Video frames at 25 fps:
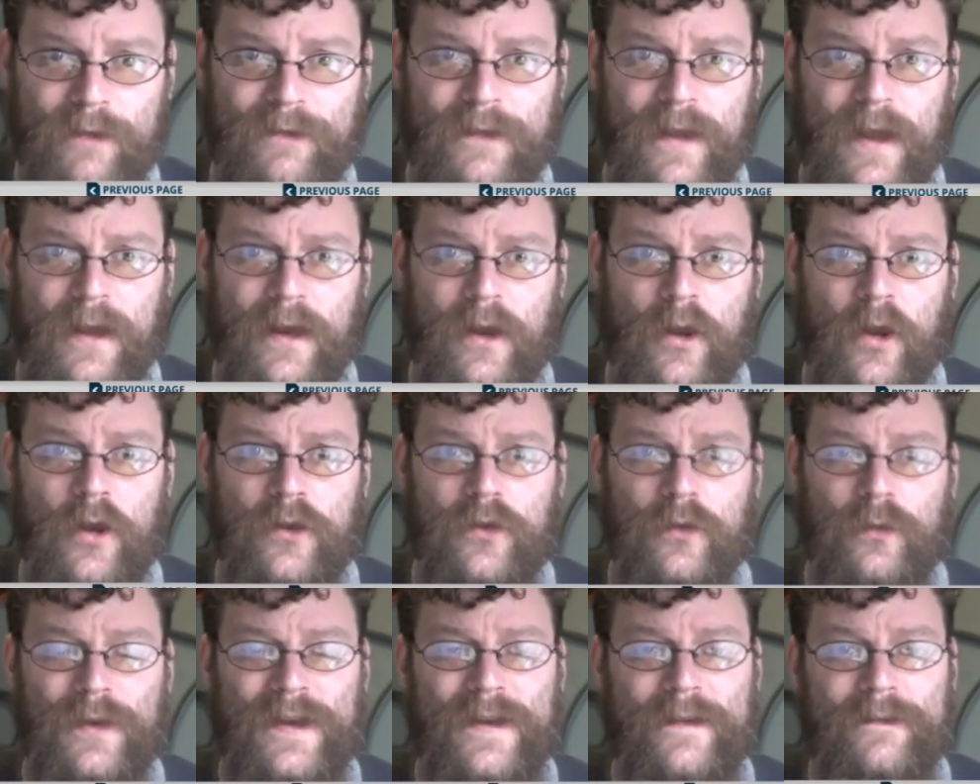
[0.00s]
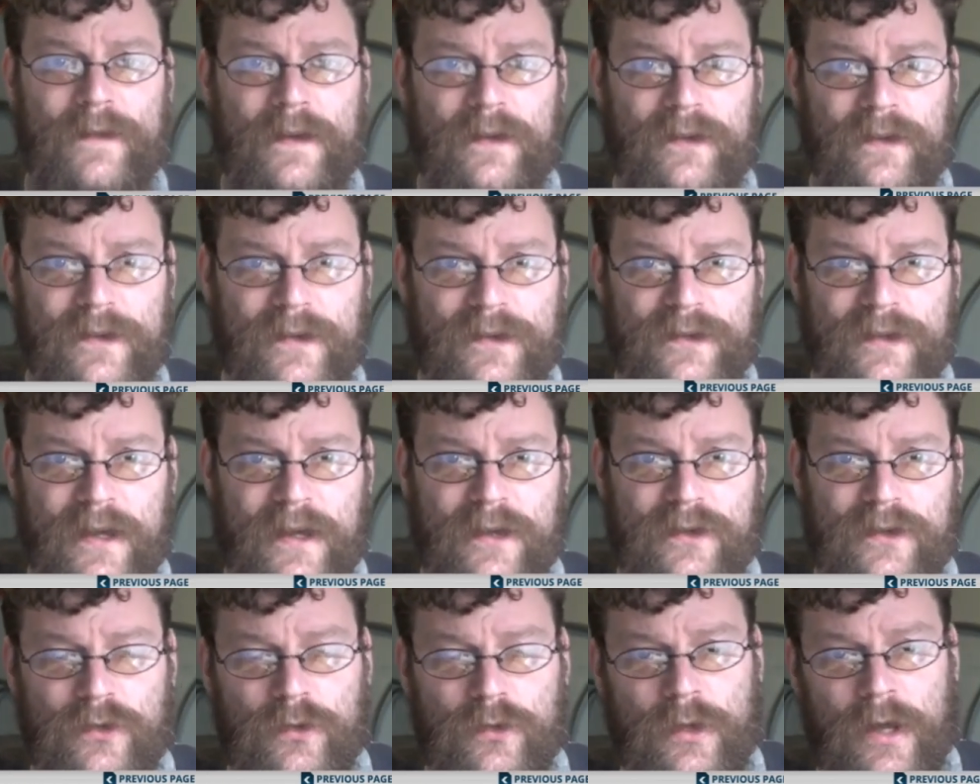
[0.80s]
have not gone to
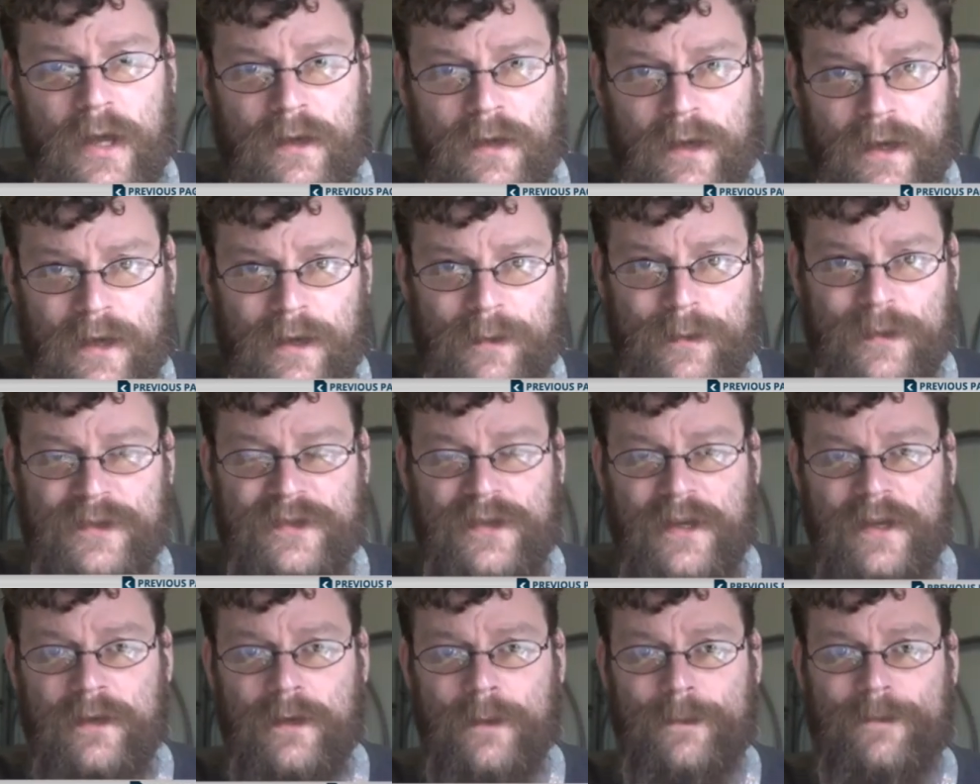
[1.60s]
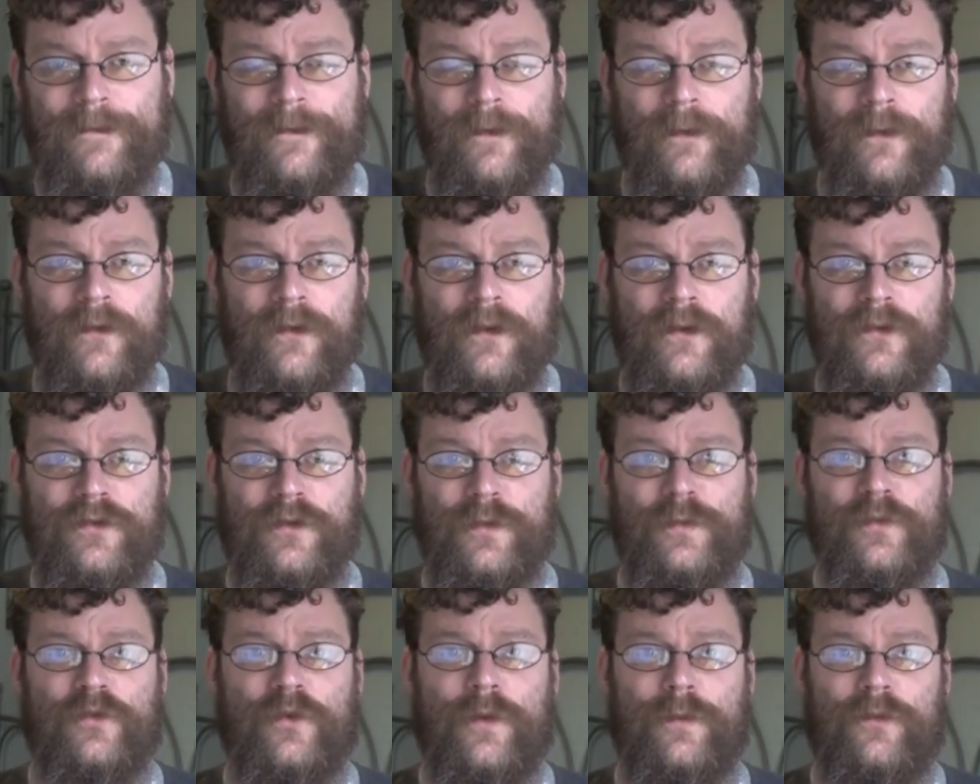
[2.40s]
reinventingthetattoo.com and signed up for the year
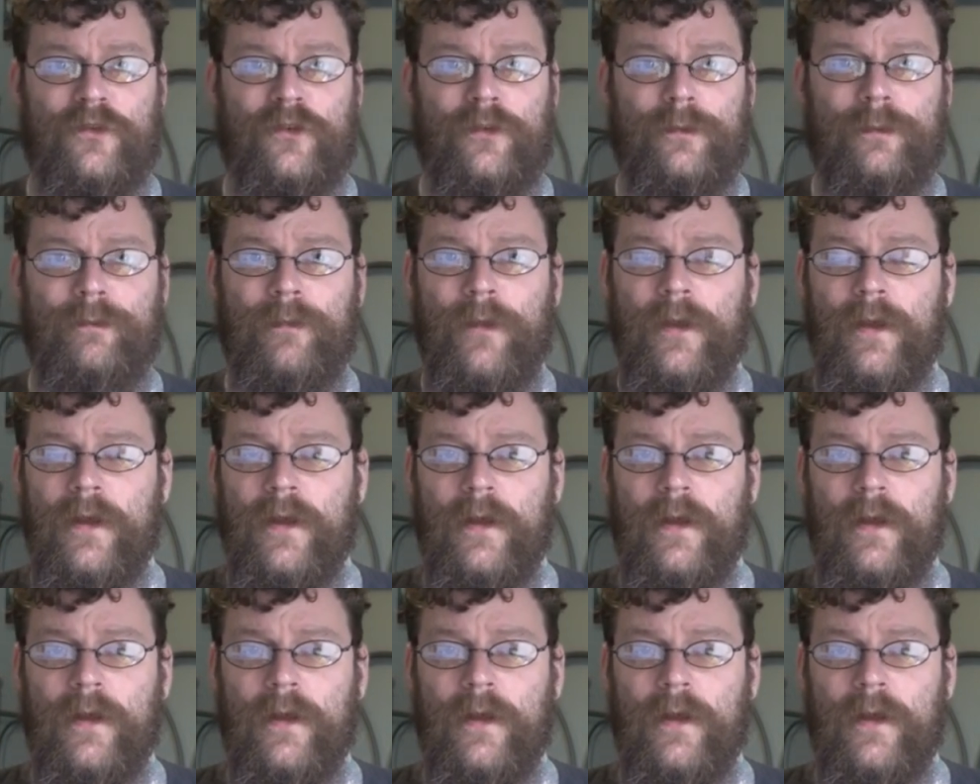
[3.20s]
subscription,